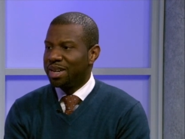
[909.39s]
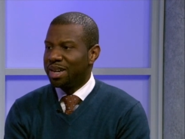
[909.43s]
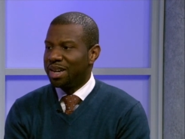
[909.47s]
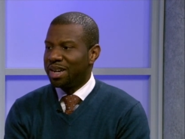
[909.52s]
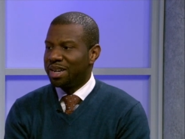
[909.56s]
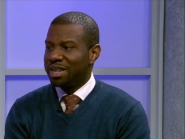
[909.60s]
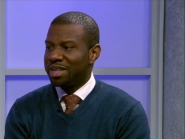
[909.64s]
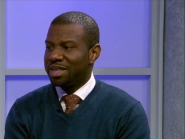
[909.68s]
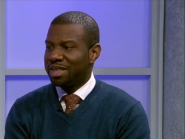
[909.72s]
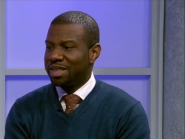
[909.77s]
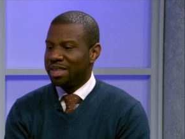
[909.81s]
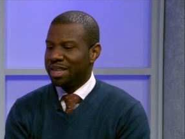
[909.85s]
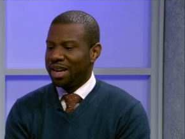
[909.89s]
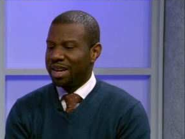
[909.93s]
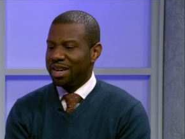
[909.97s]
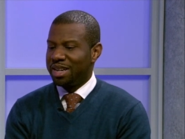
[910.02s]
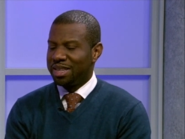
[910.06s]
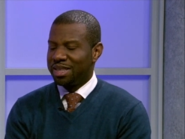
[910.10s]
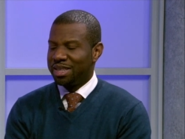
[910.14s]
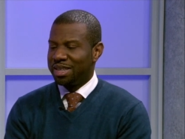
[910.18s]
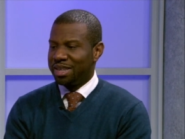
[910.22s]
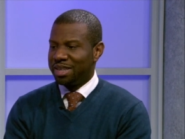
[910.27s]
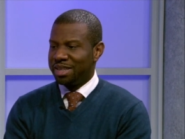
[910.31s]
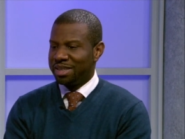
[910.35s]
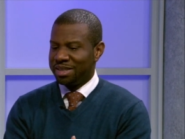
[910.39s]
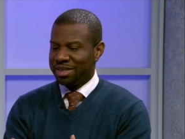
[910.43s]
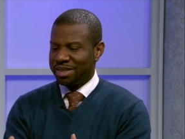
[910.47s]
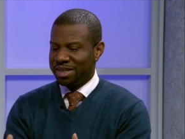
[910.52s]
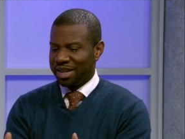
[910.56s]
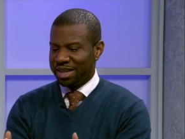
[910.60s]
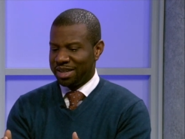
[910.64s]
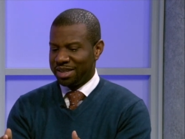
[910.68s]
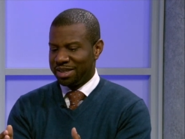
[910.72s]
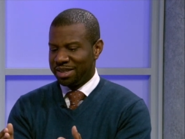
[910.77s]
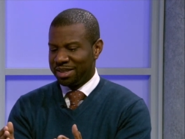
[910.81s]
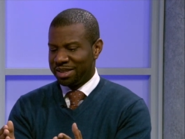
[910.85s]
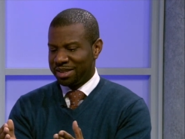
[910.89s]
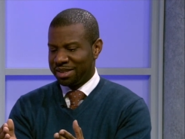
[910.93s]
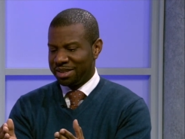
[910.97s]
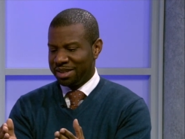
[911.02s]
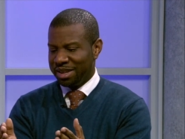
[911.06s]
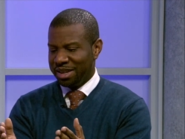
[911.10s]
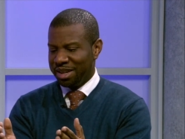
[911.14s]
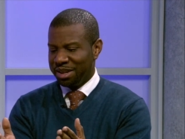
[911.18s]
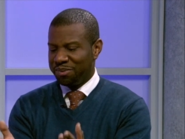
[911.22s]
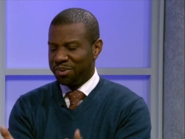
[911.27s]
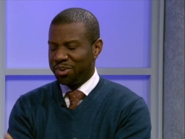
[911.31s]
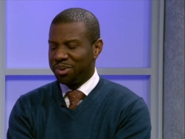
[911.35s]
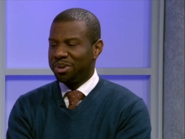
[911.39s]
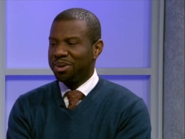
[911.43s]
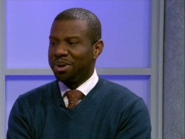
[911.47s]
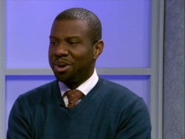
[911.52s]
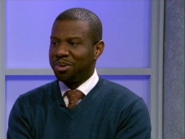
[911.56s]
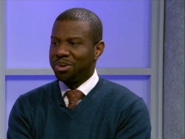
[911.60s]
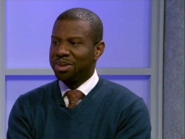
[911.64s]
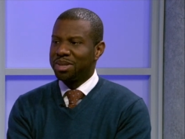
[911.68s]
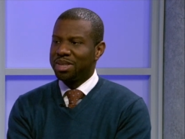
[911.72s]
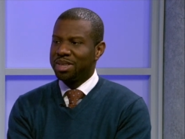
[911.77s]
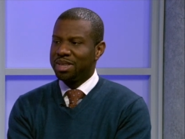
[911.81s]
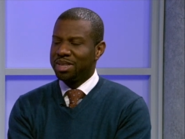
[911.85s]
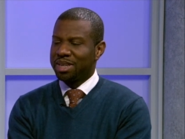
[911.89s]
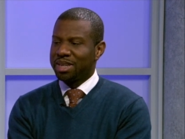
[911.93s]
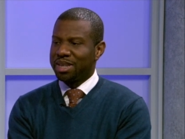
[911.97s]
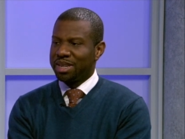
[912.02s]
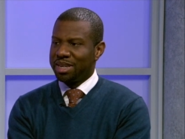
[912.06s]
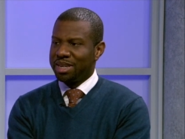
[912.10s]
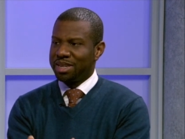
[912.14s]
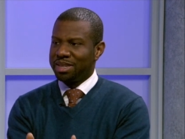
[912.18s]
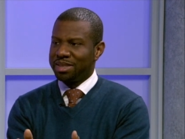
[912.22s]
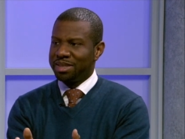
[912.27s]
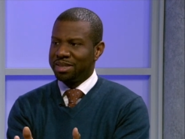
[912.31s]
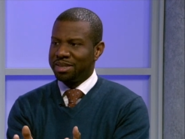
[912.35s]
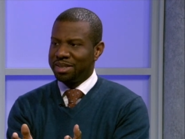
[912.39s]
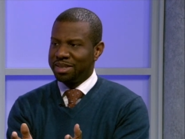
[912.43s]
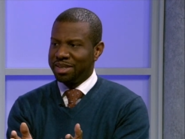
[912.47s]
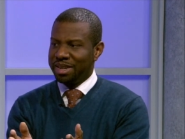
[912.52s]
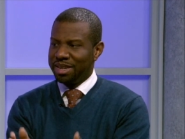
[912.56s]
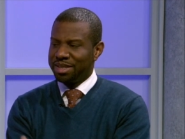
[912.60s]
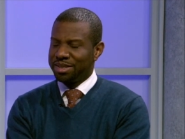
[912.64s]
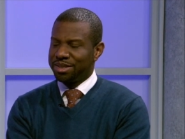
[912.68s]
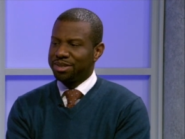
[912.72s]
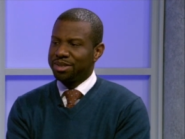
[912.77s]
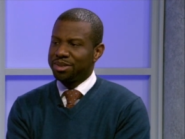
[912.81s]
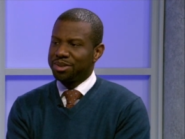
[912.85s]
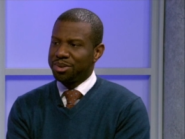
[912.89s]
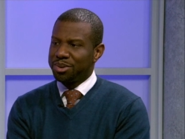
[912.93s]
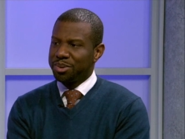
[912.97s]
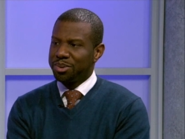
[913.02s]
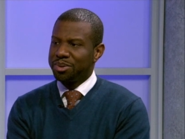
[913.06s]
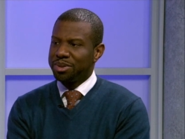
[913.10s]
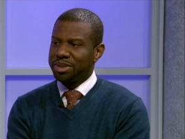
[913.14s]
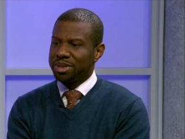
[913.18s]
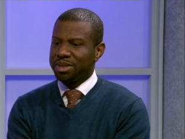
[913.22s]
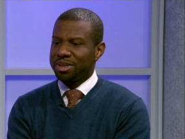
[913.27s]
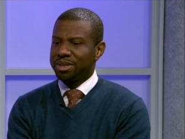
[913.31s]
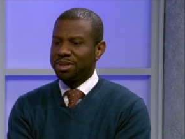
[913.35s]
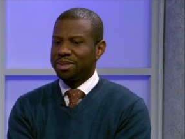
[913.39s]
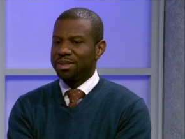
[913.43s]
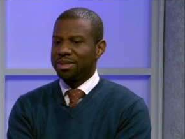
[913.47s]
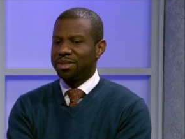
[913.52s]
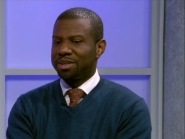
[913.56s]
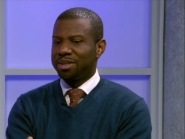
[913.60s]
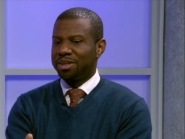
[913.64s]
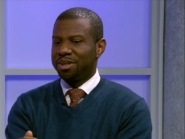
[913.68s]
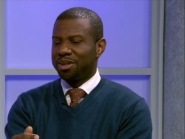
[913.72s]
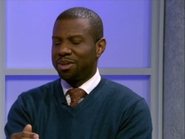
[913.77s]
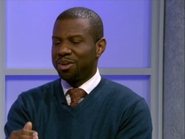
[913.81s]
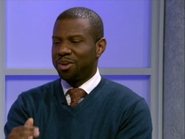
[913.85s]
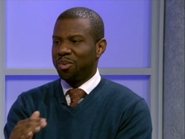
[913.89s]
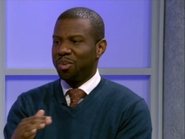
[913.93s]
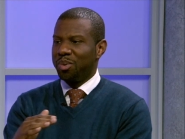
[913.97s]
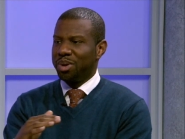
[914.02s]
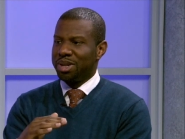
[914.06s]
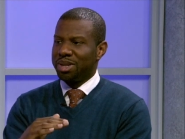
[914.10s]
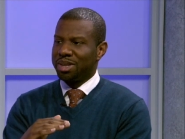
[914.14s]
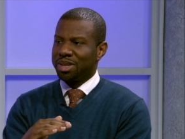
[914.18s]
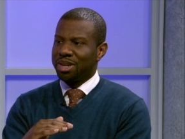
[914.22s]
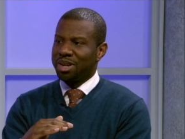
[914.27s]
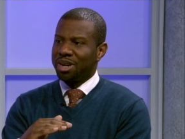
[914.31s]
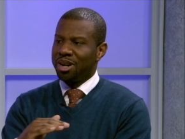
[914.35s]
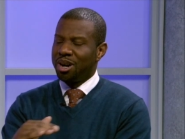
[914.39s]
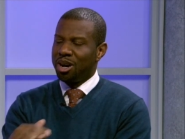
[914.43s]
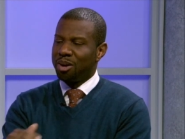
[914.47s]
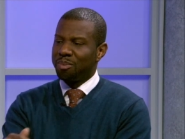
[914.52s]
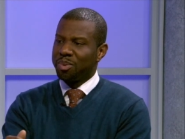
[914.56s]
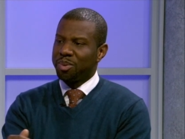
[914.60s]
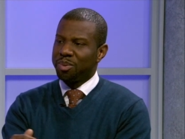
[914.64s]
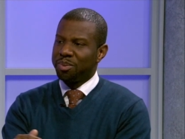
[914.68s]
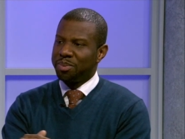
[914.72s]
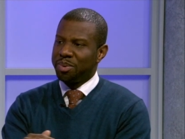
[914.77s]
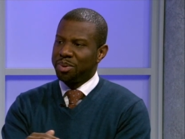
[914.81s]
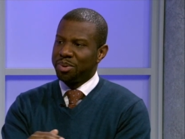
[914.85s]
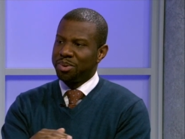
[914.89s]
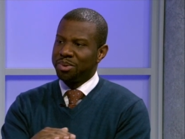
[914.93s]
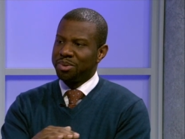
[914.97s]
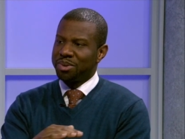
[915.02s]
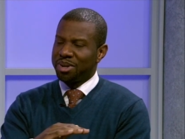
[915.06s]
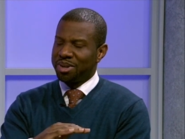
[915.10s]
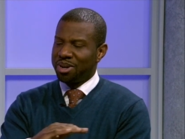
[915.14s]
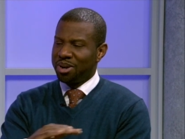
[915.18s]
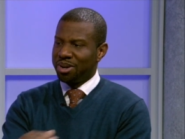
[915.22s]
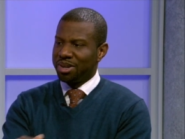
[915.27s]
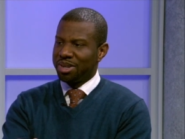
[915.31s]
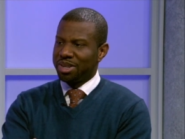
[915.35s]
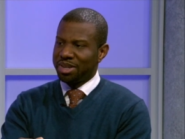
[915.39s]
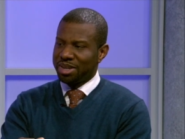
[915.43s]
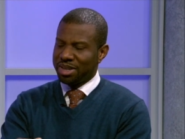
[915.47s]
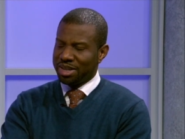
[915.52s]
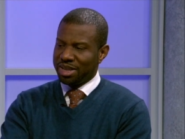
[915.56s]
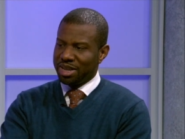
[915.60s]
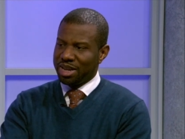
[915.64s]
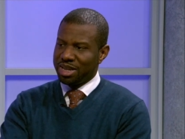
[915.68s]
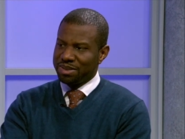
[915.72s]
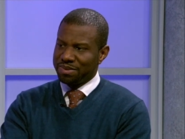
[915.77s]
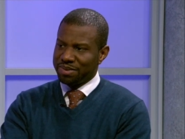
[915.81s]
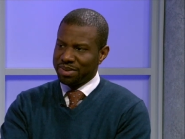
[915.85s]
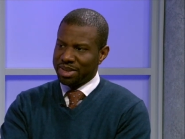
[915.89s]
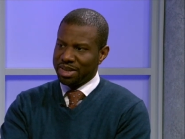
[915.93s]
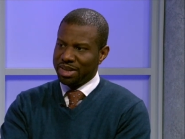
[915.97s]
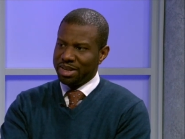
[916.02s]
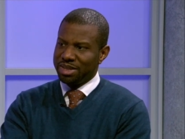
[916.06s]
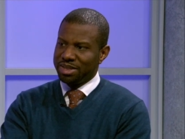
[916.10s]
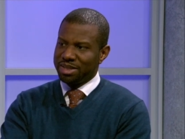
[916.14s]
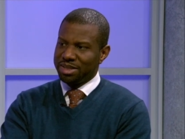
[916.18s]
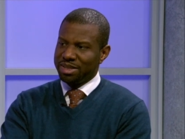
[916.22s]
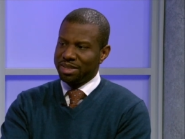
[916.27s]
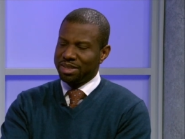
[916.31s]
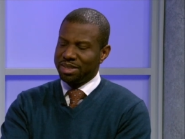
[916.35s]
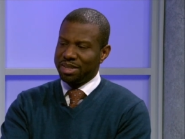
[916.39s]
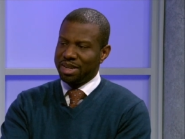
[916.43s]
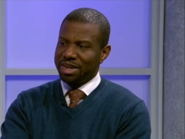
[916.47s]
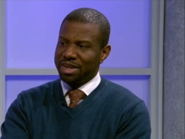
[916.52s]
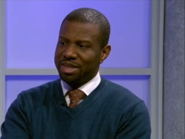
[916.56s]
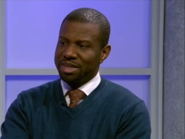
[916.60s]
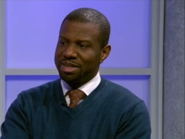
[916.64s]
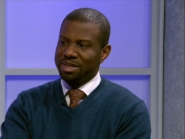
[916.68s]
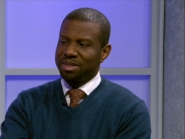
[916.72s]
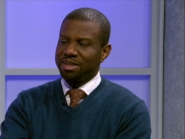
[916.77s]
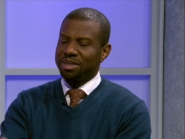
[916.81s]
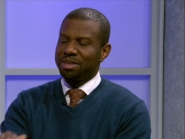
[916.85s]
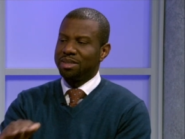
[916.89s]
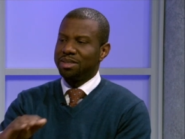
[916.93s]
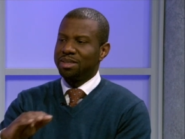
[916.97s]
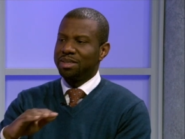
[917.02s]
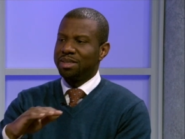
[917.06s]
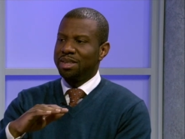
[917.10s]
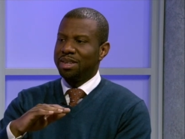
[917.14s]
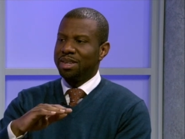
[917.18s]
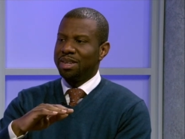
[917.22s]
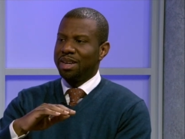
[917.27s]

uh, that, that if you only look at institutions with comparable Carnegie classification statuses